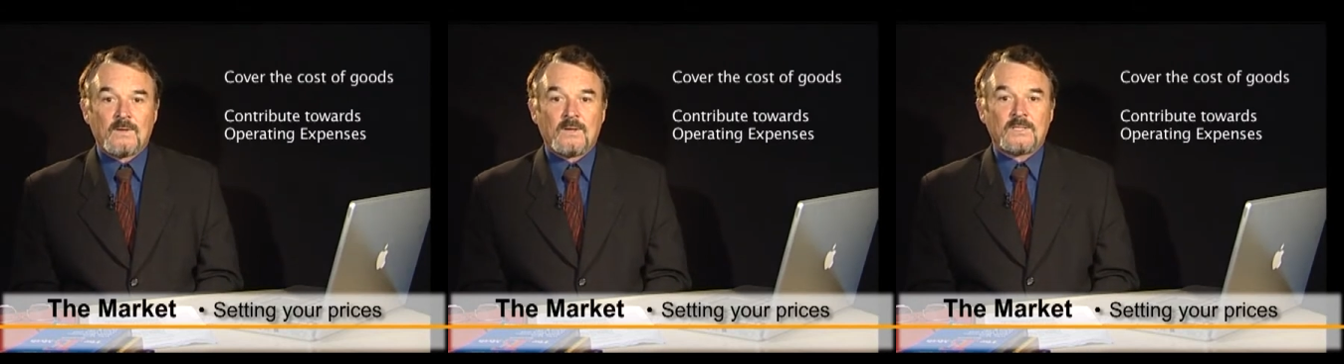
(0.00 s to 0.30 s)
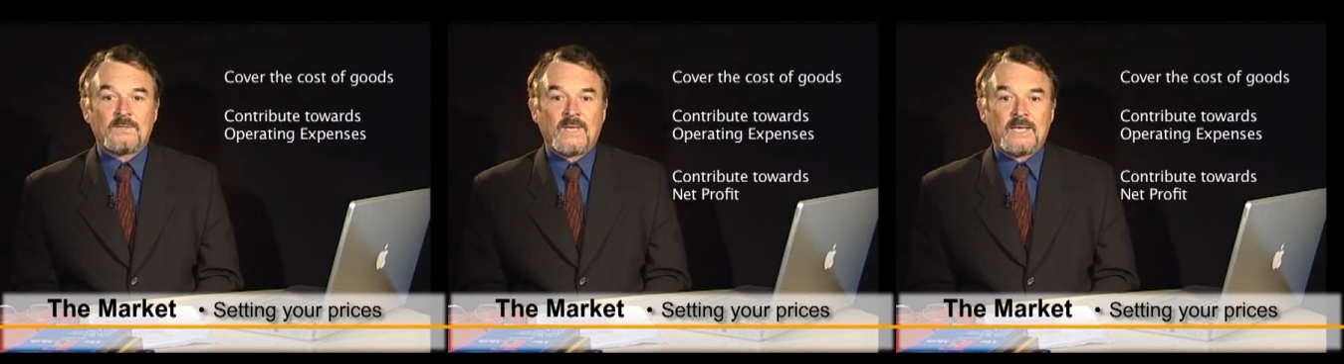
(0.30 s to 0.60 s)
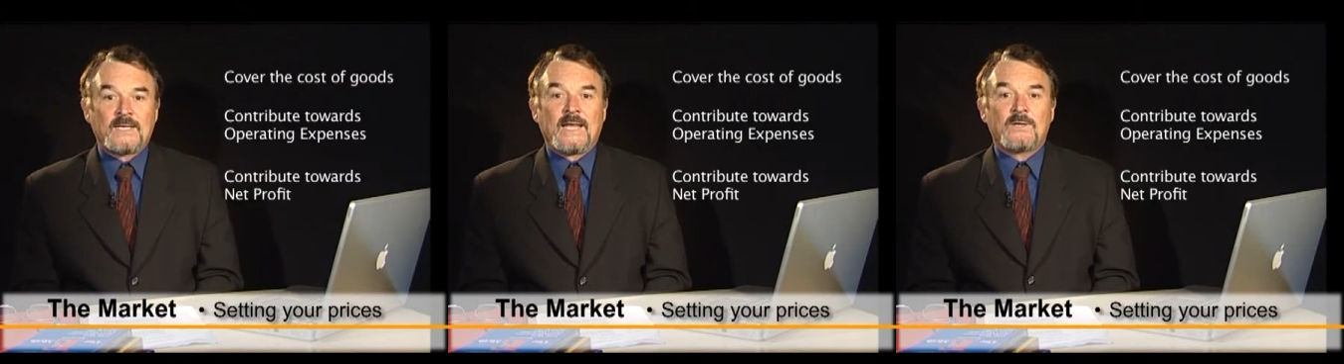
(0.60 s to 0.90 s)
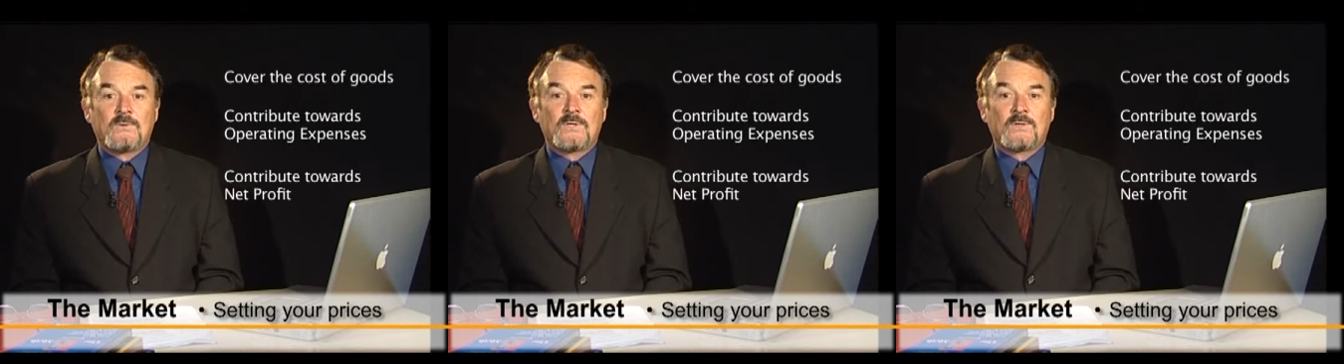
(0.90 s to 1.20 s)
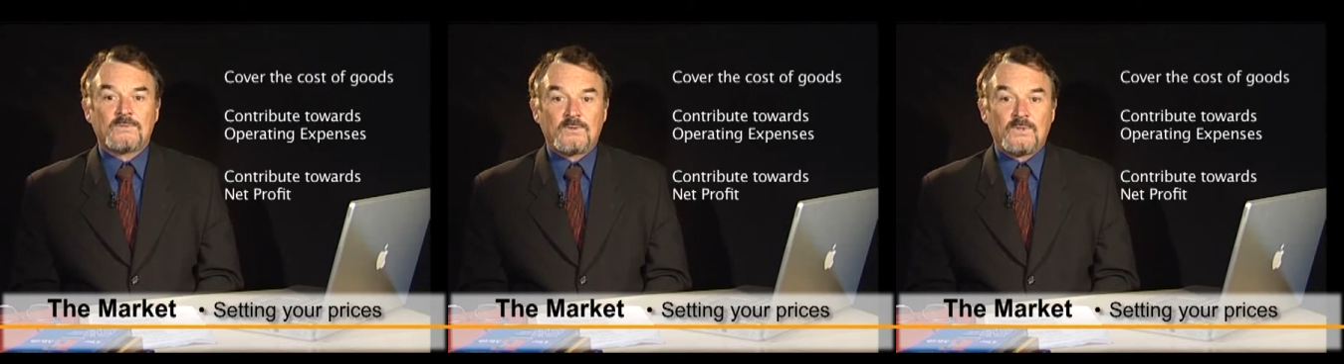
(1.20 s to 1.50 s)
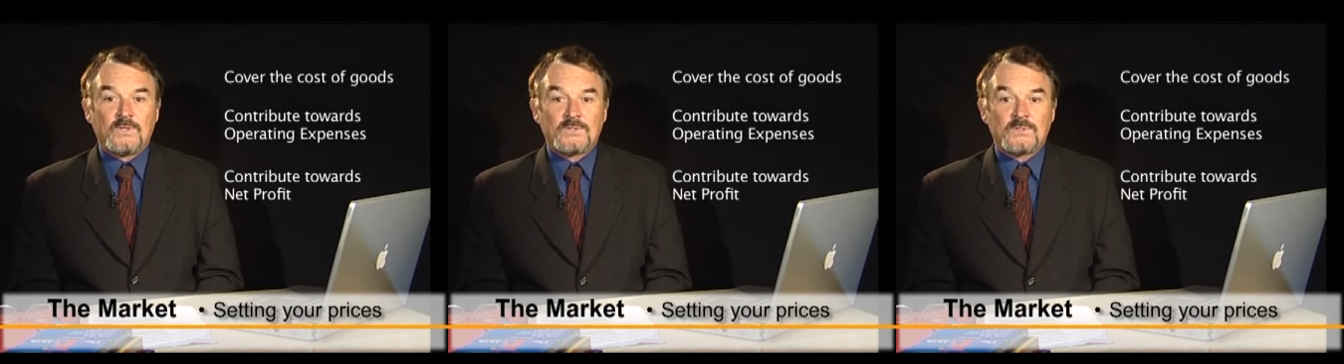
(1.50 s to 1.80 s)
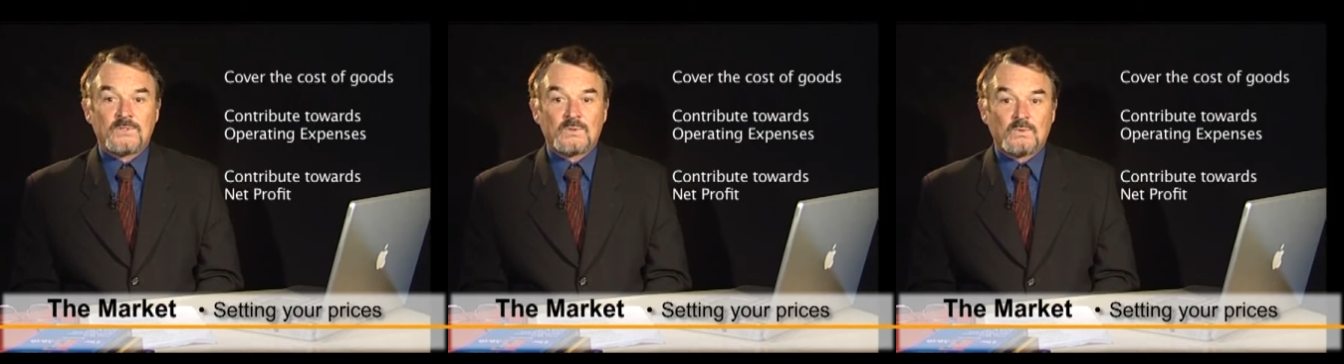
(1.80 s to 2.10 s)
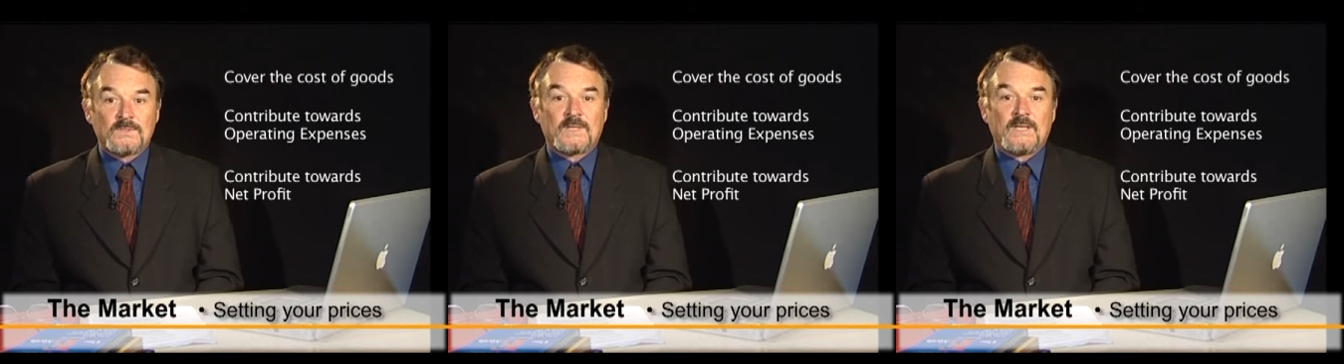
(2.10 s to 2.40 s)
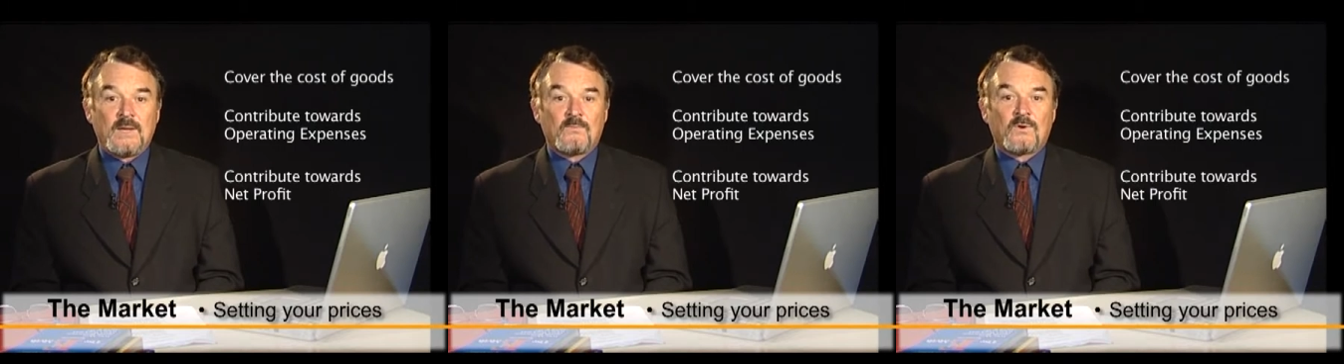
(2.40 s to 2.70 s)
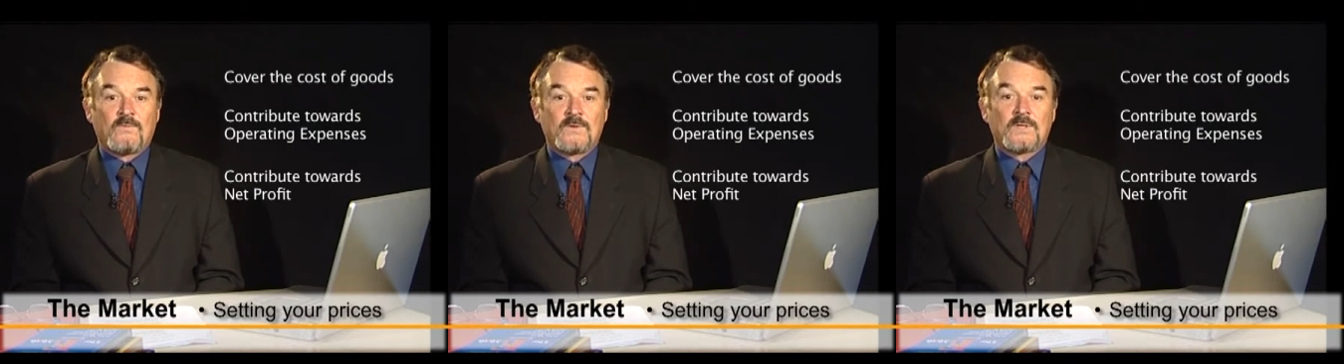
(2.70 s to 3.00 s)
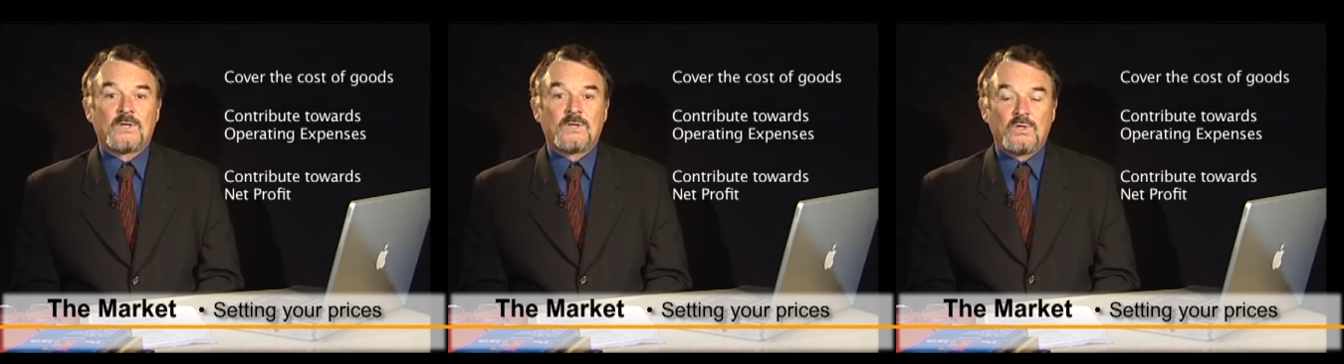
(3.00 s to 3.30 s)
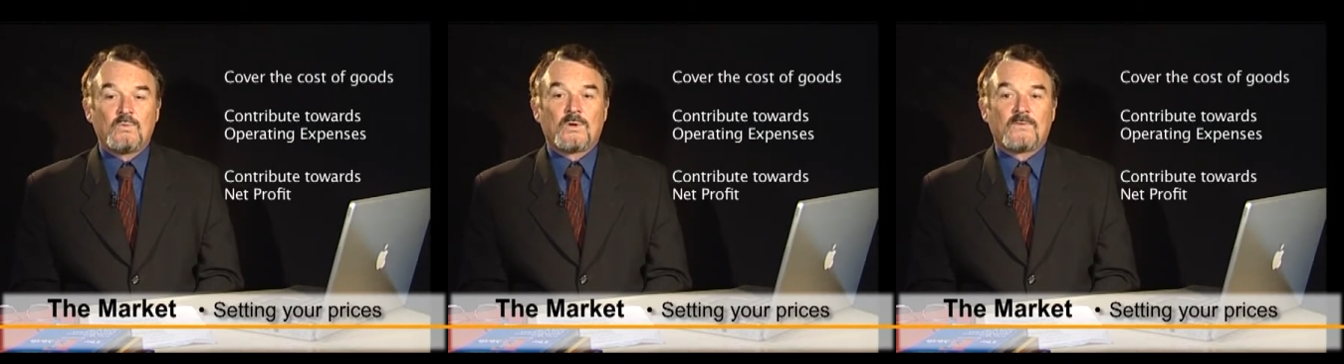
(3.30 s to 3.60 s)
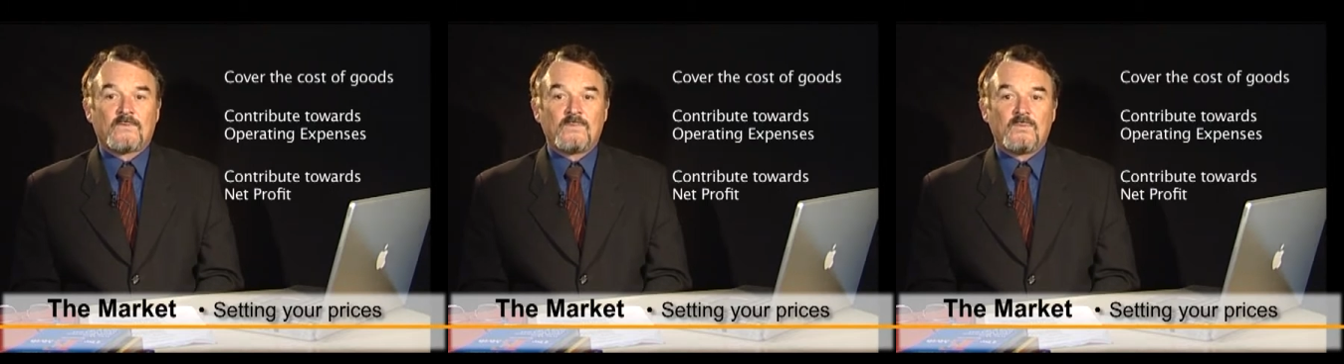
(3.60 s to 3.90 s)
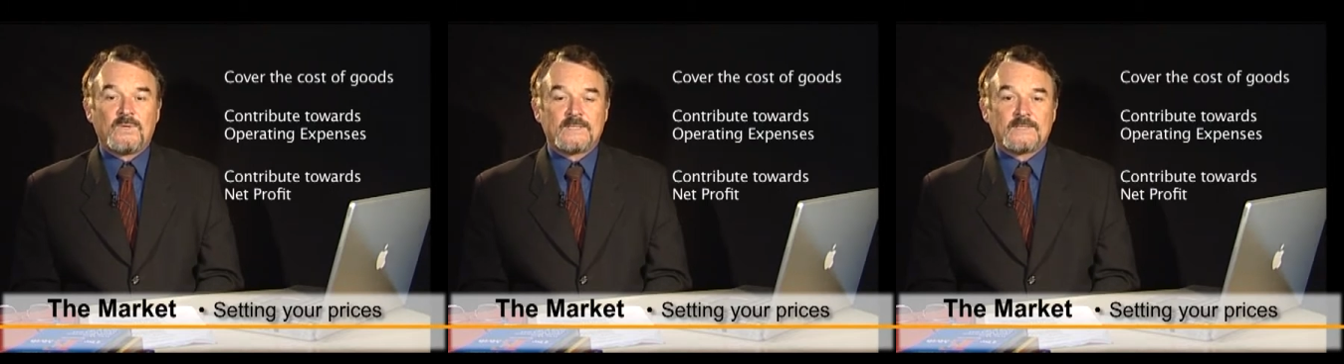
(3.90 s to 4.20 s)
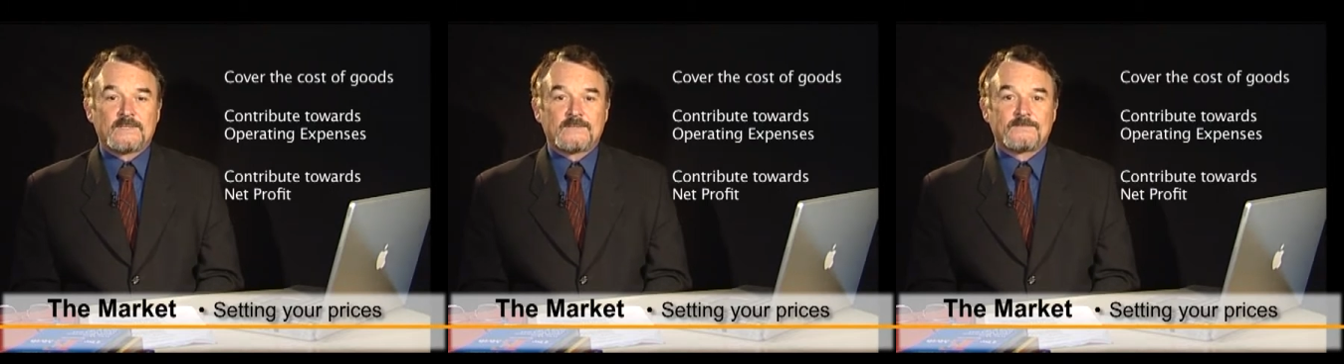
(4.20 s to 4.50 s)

to make an adequate contribution towards the net profit you want from your business.